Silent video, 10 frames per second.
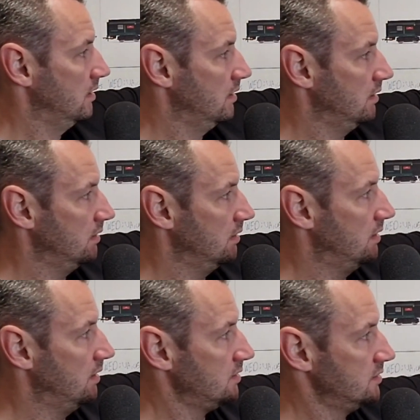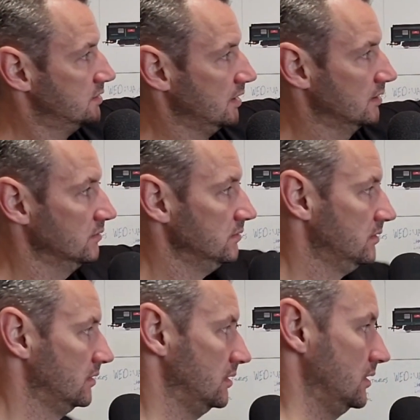this signal
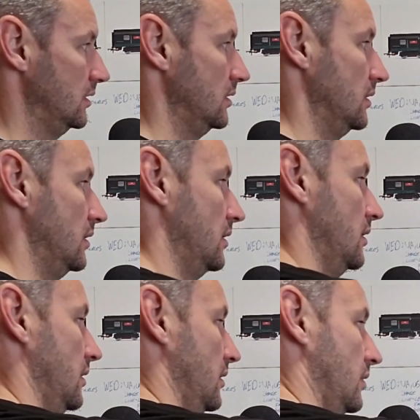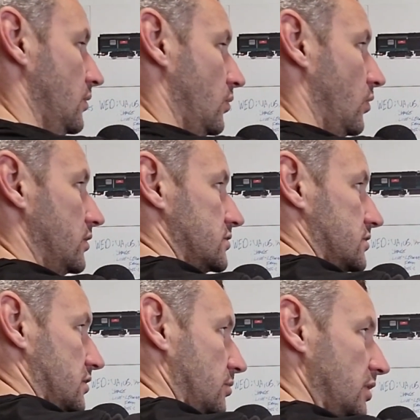wants to
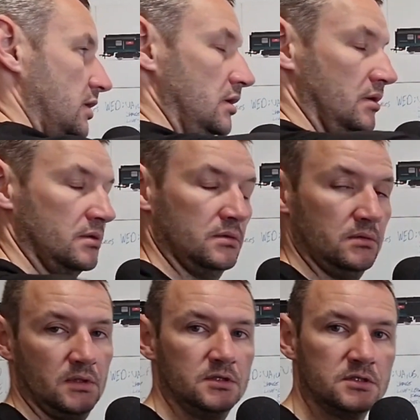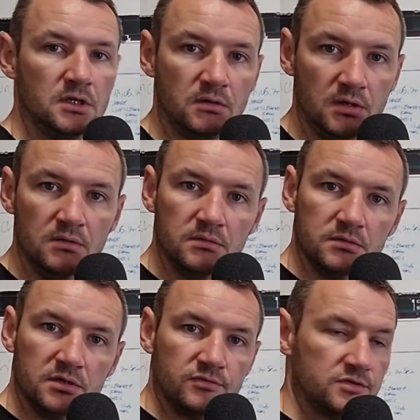be, let's say, green, just
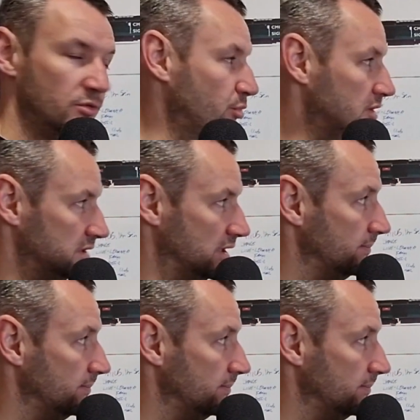for simplicity,